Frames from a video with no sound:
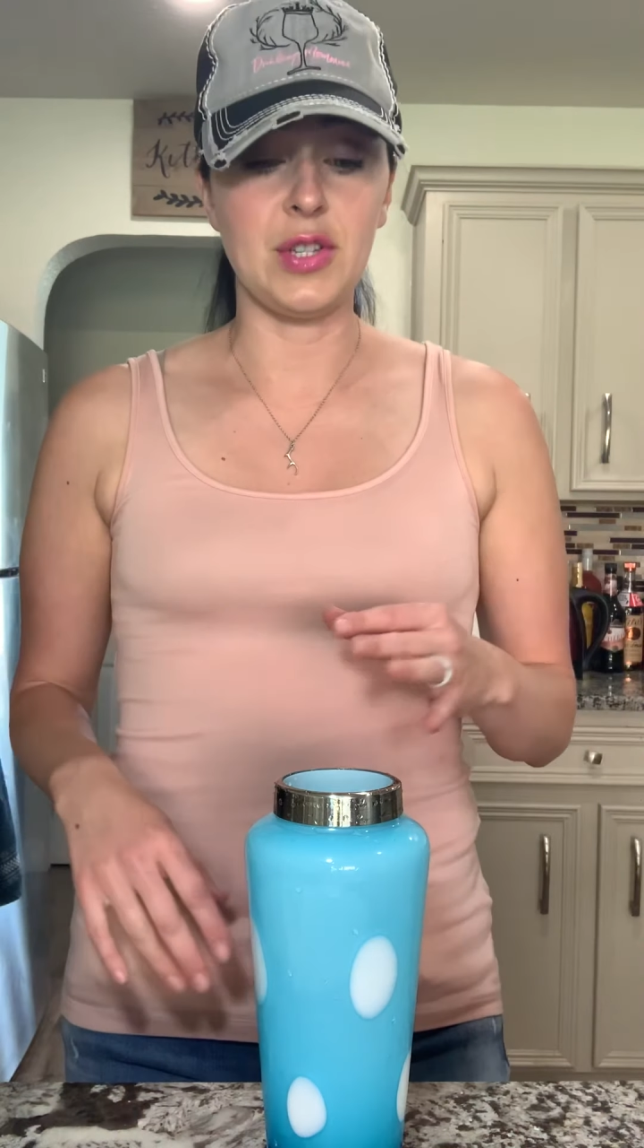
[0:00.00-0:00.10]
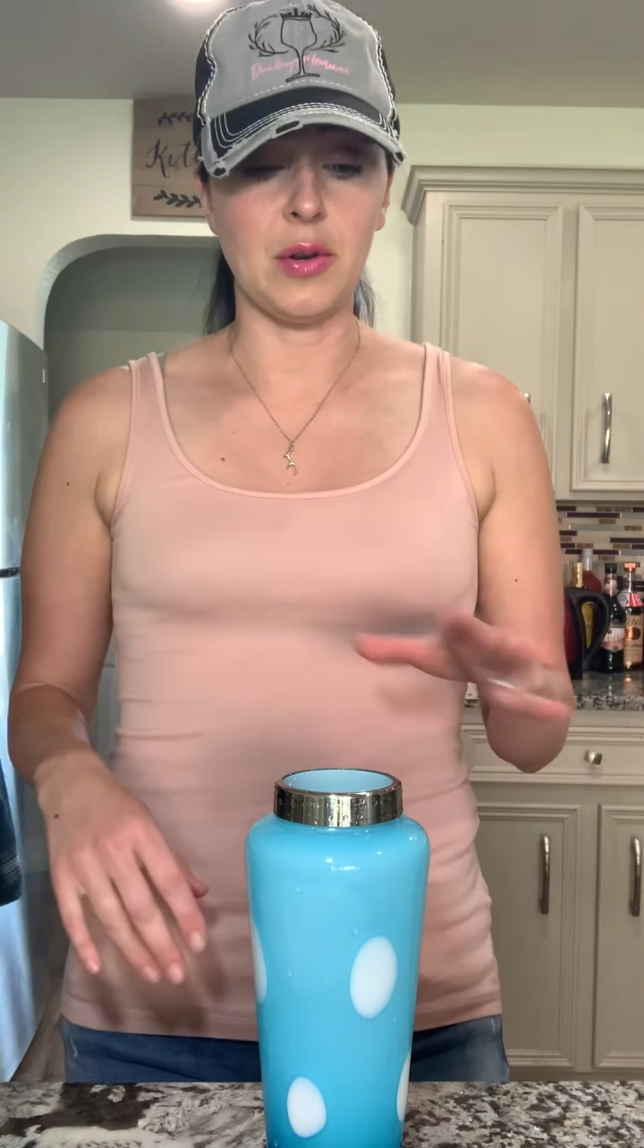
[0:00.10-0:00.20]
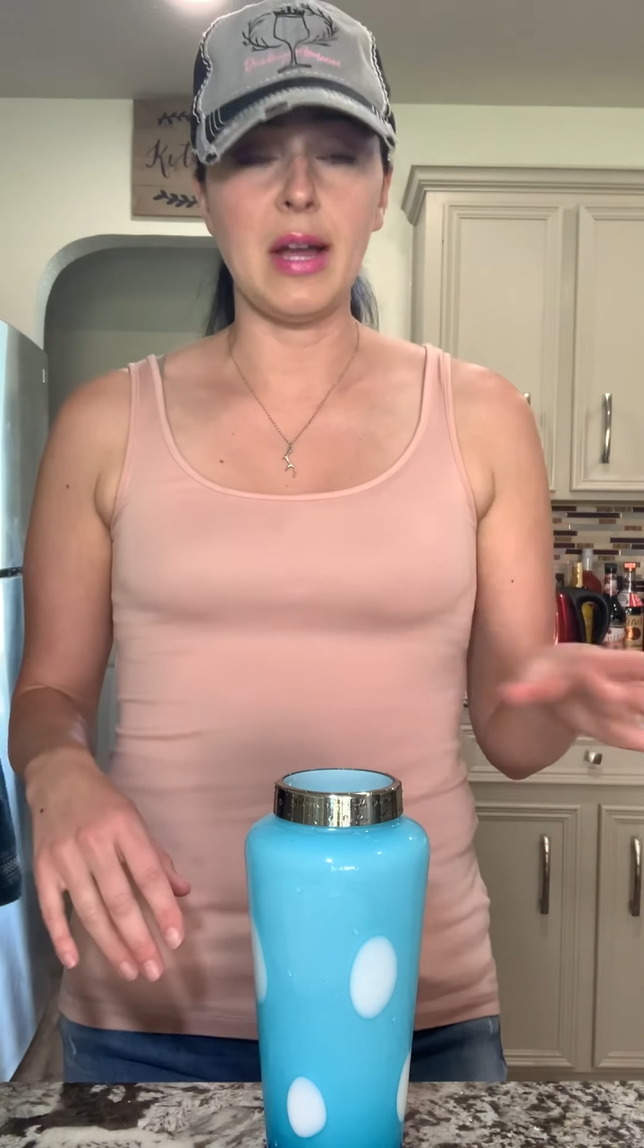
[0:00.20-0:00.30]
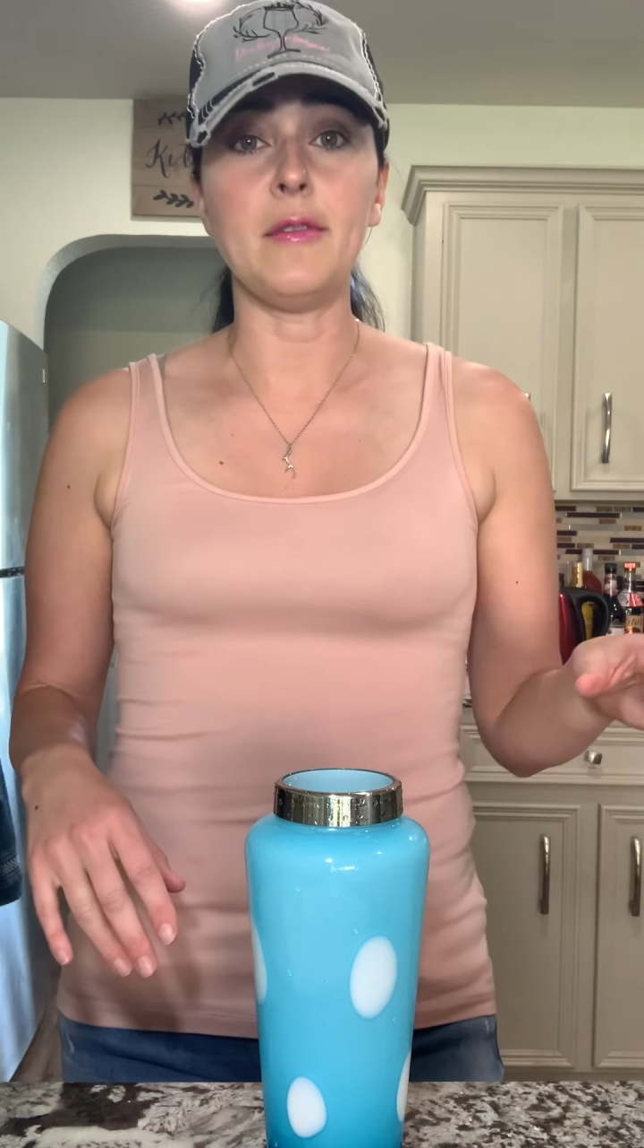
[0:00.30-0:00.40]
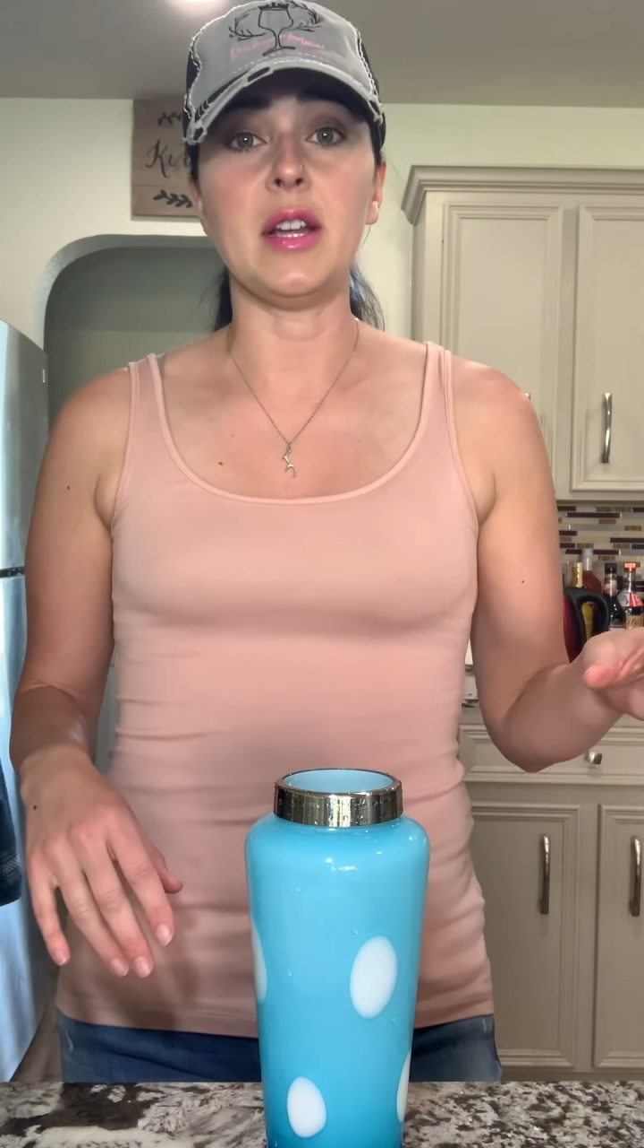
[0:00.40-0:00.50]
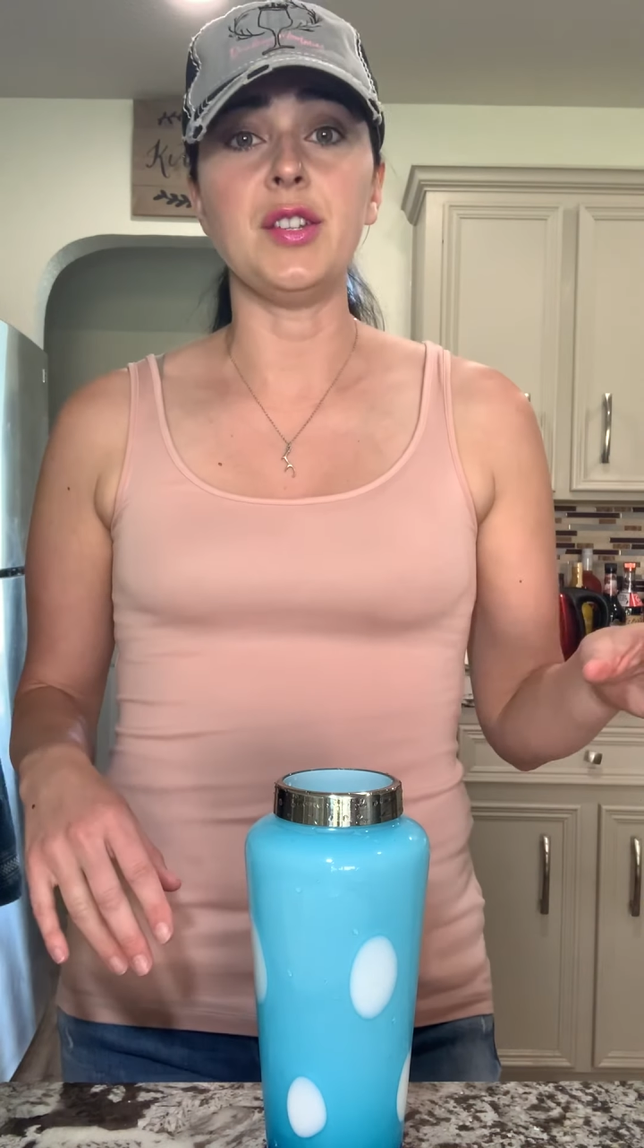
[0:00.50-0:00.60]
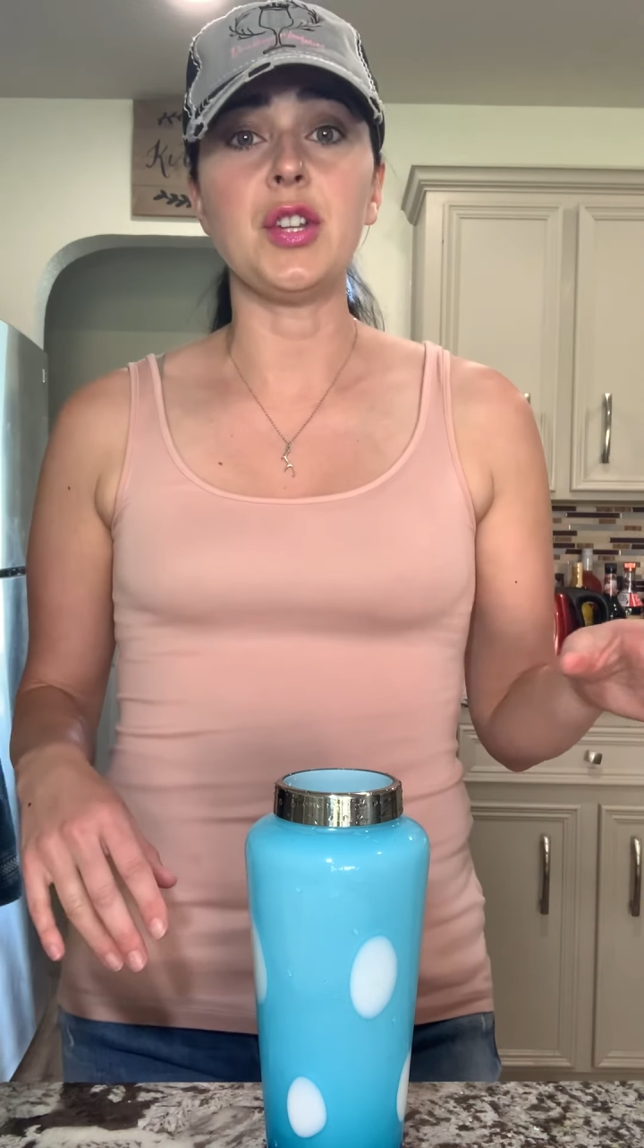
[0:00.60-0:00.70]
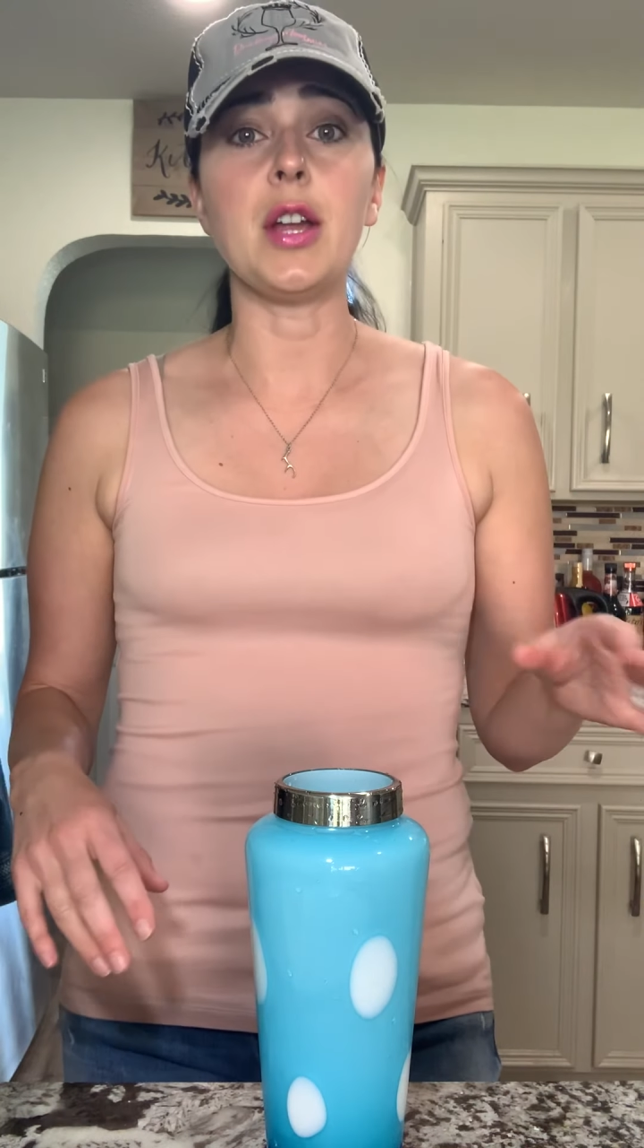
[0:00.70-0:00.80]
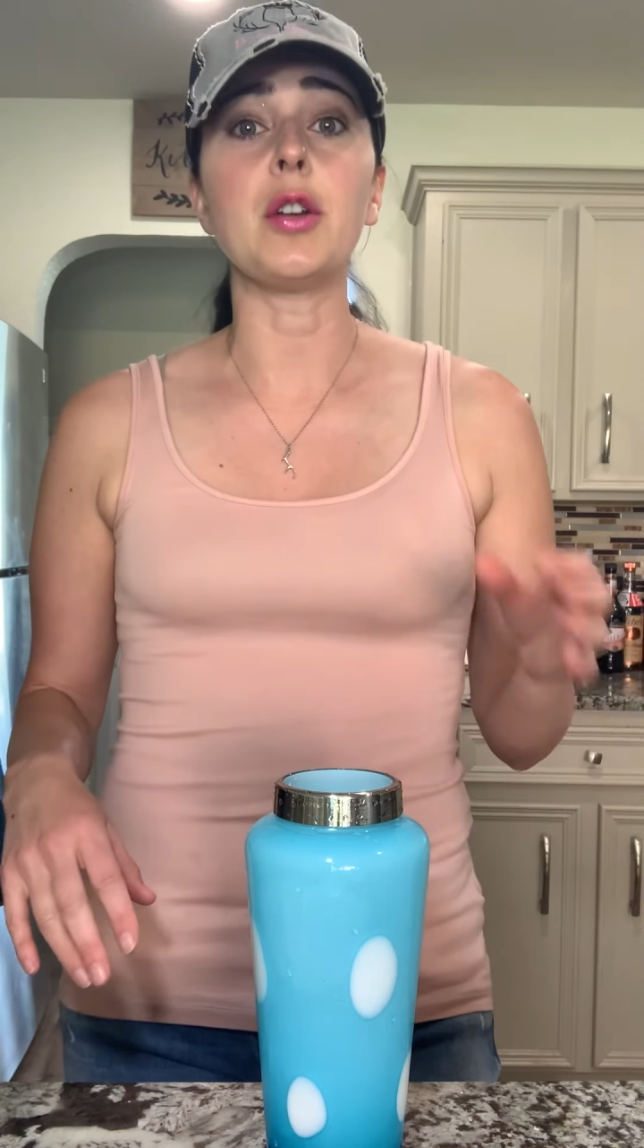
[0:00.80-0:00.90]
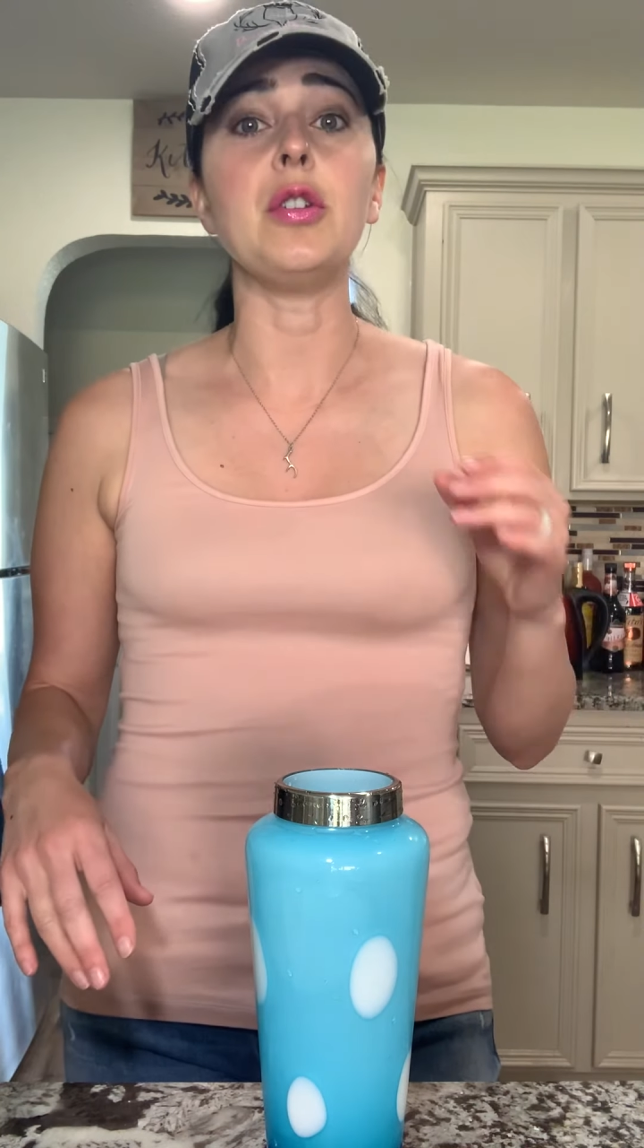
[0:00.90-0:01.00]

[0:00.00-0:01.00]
don't have an ice shaker,